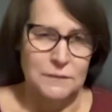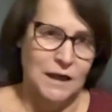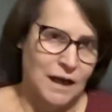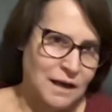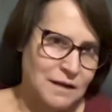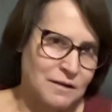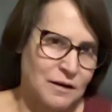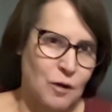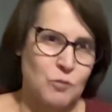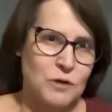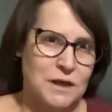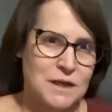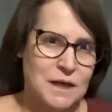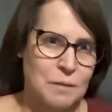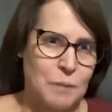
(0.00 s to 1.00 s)
I
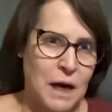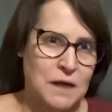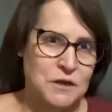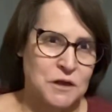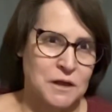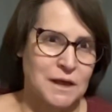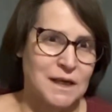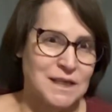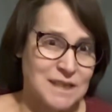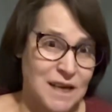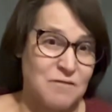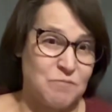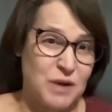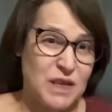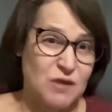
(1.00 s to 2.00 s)
only say magically because
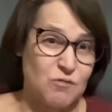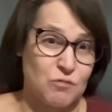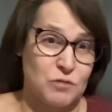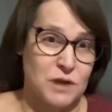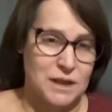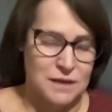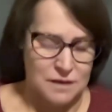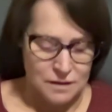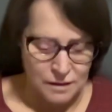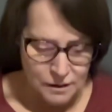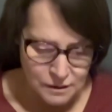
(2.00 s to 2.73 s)
I've been through this.